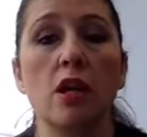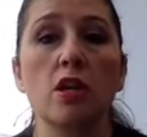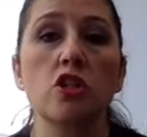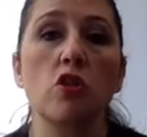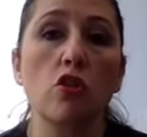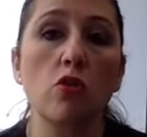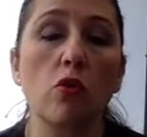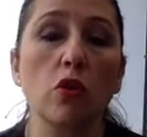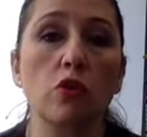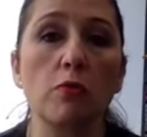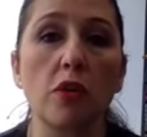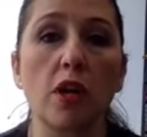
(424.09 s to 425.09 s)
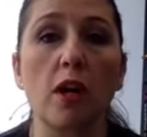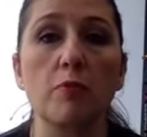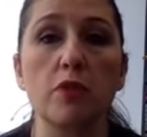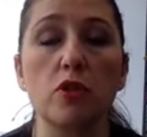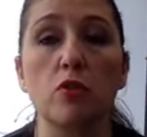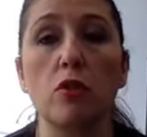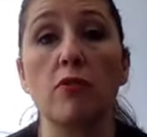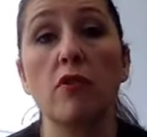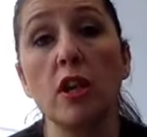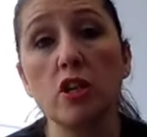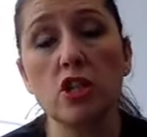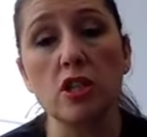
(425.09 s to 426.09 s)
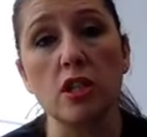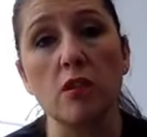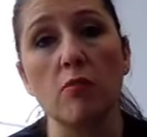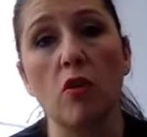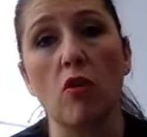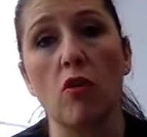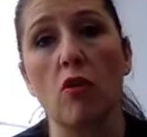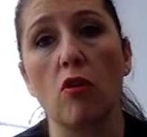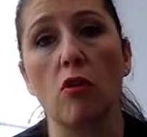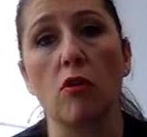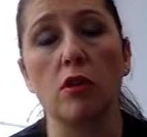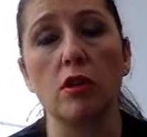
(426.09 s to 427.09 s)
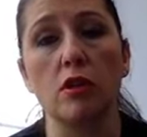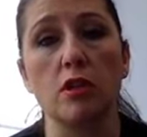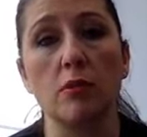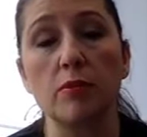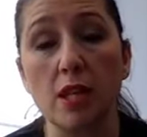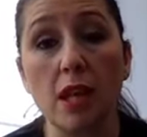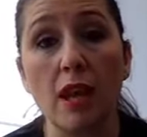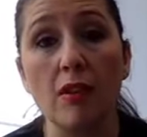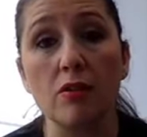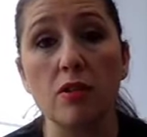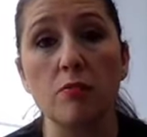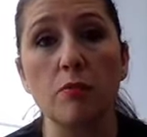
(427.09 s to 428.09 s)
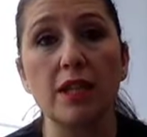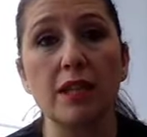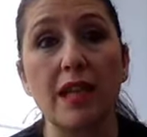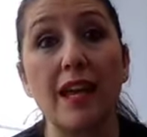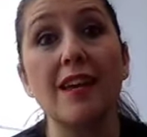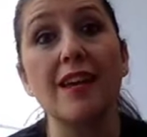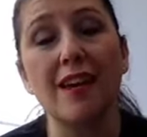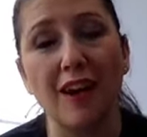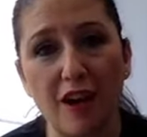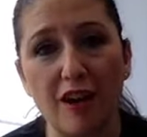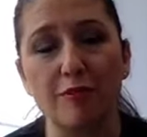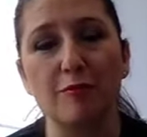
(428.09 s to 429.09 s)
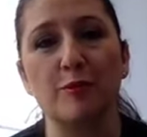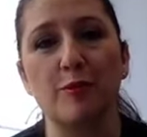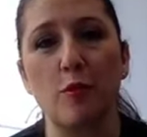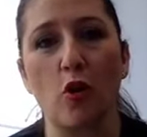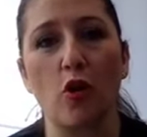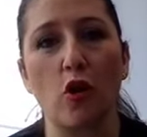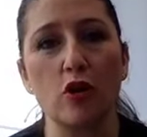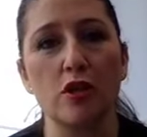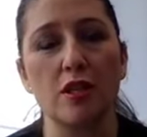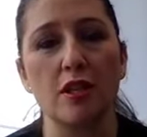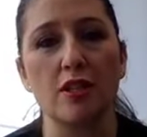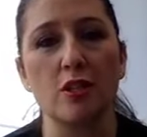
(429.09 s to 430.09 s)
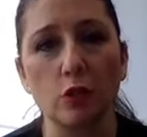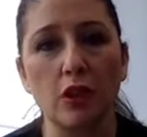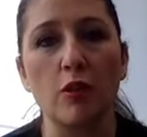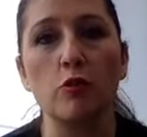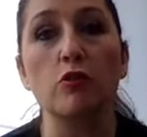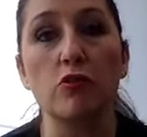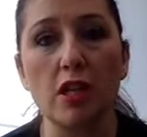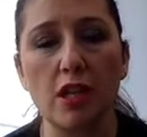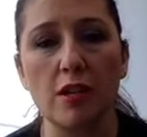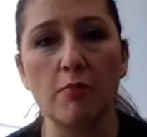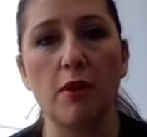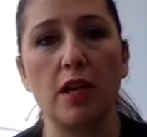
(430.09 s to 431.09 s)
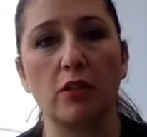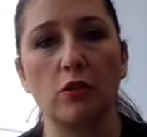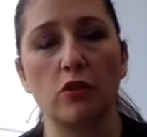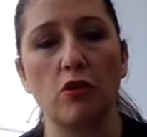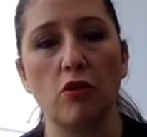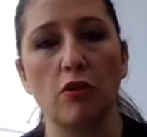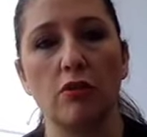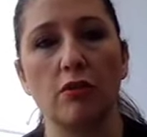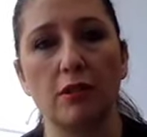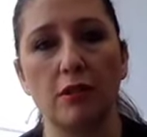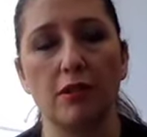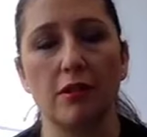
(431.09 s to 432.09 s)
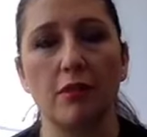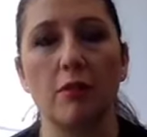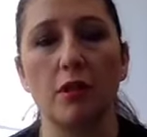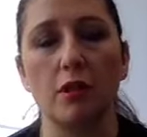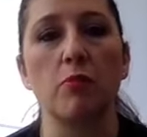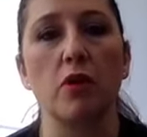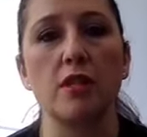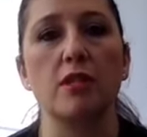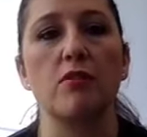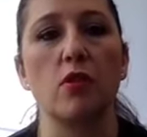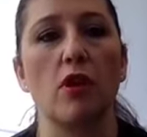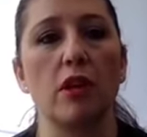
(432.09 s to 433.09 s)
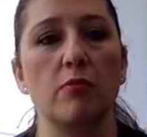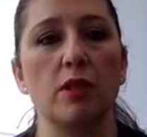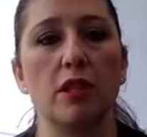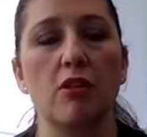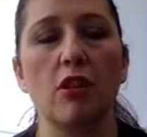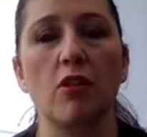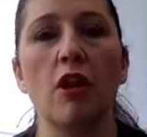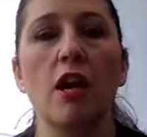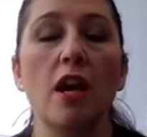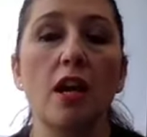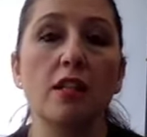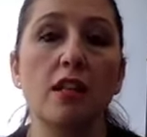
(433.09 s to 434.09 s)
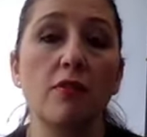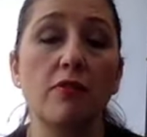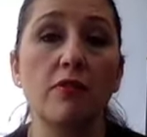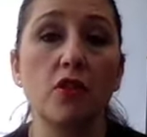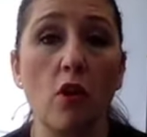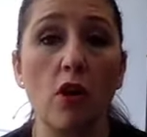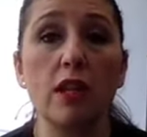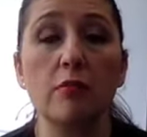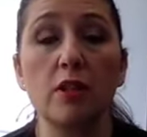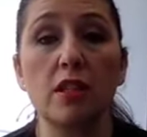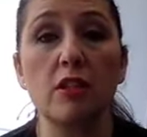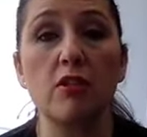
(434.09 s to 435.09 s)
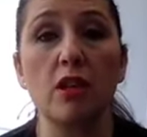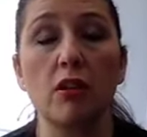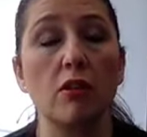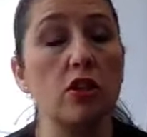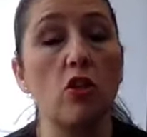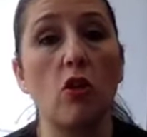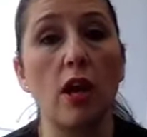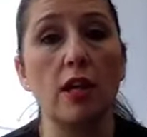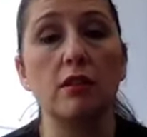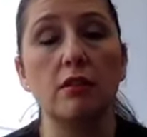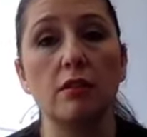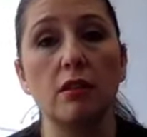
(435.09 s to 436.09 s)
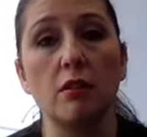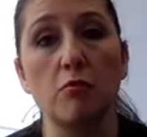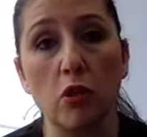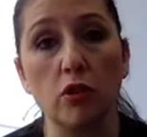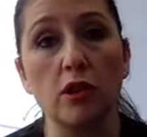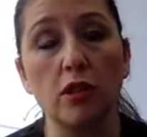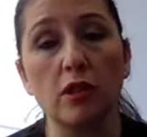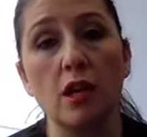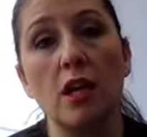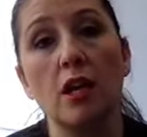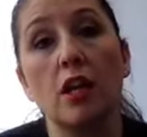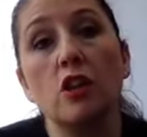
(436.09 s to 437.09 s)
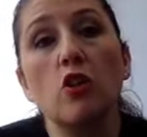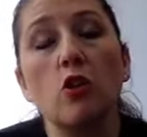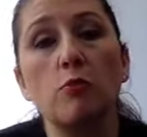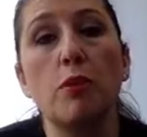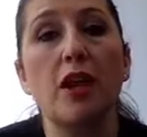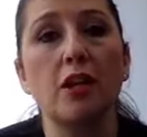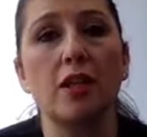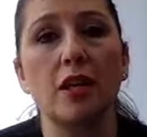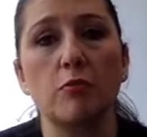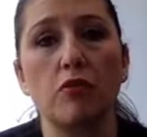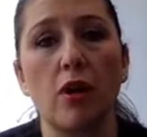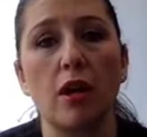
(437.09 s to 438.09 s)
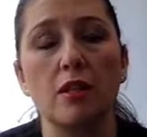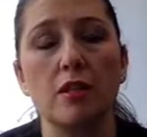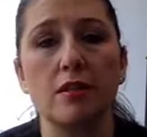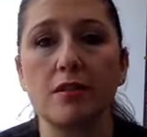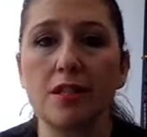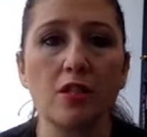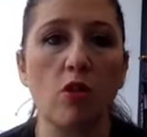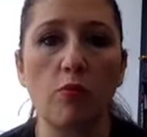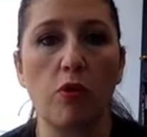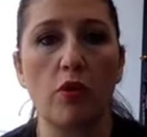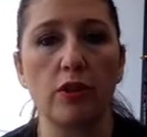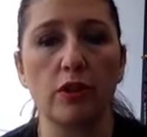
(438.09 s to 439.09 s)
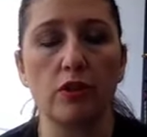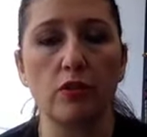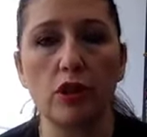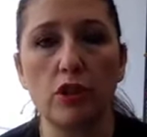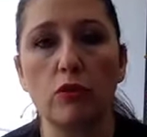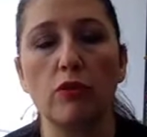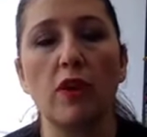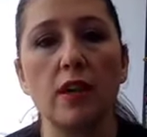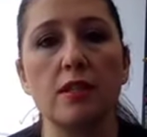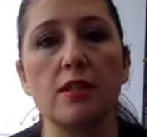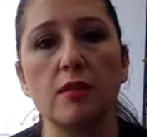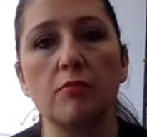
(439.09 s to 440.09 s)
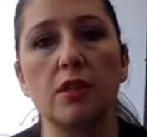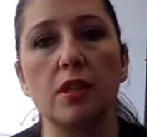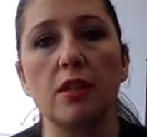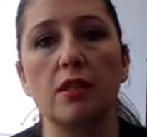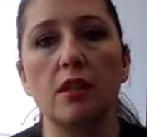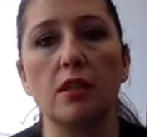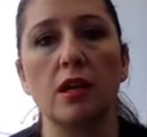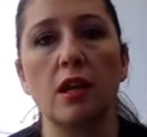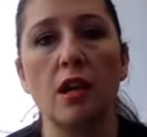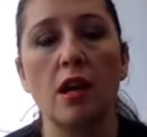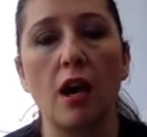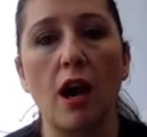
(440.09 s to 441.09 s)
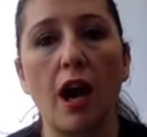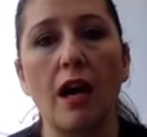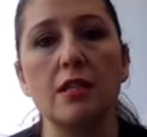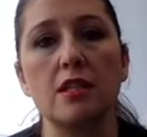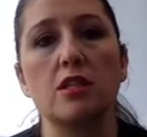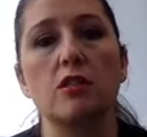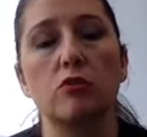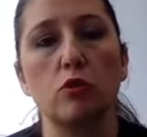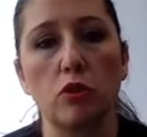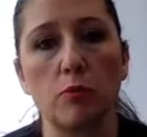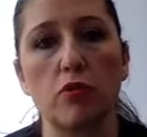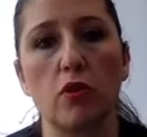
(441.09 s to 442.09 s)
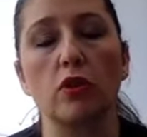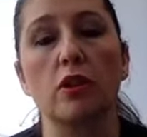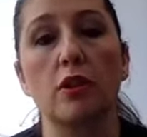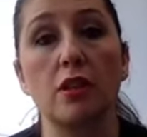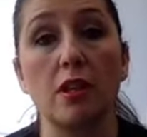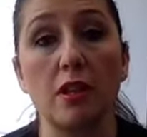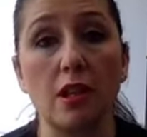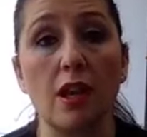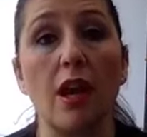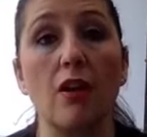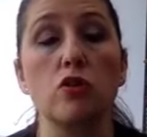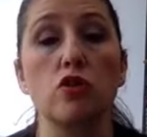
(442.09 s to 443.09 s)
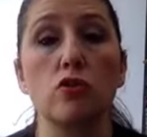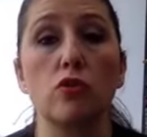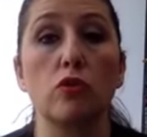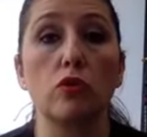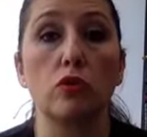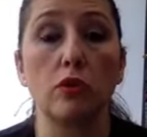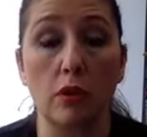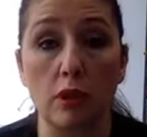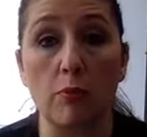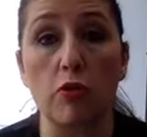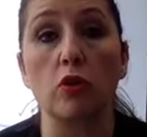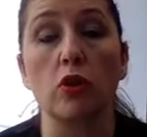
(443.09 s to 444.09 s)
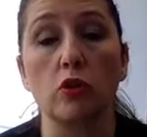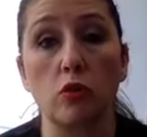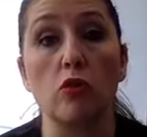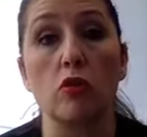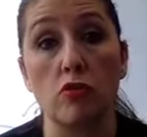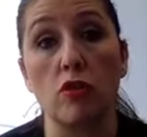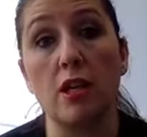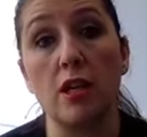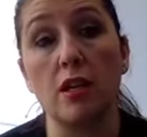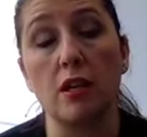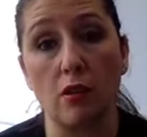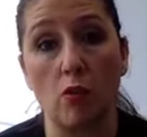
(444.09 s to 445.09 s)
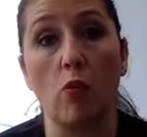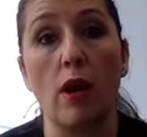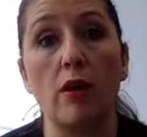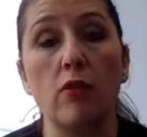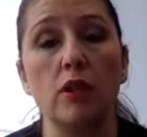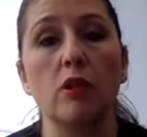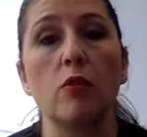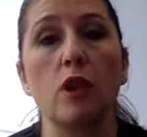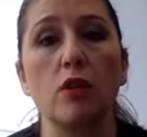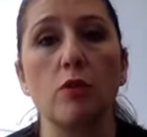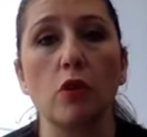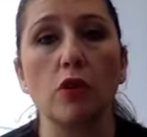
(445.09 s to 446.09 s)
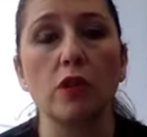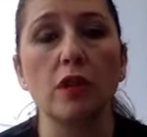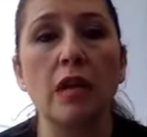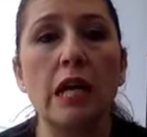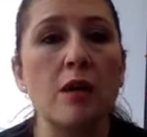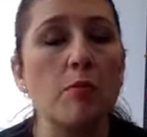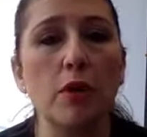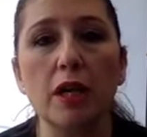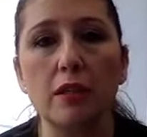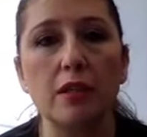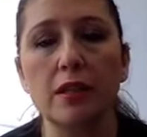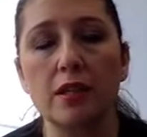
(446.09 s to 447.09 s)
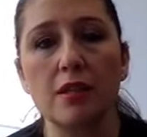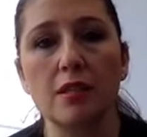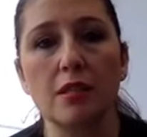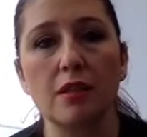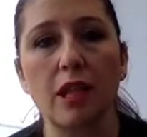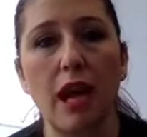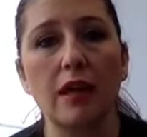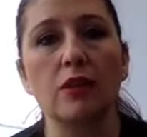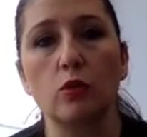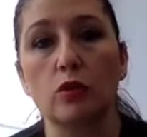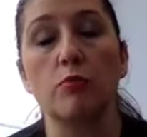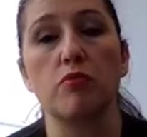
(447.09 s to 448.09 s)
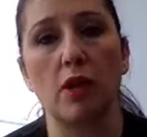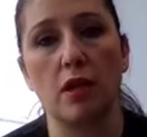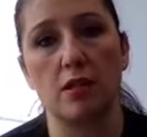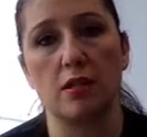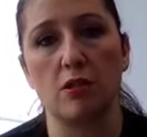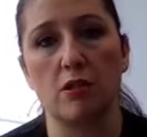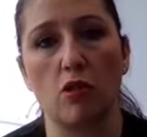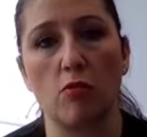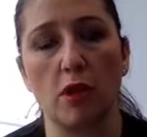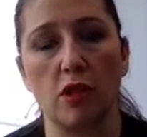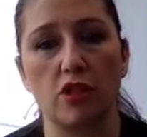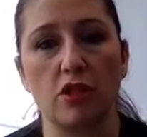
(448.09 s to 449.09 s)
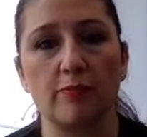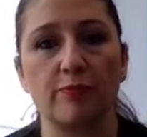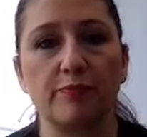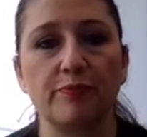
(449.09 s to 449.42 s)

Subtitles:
So you want to perhaps do a French seam or something else, but they are more costly. So they would really impact on your the price of your end material. And if your end material, your end product cannot bear that price, there's no point. You need to find something that adds to the product. It allows you the product to look really well and the way you want it, but it doesn't add to the price so much.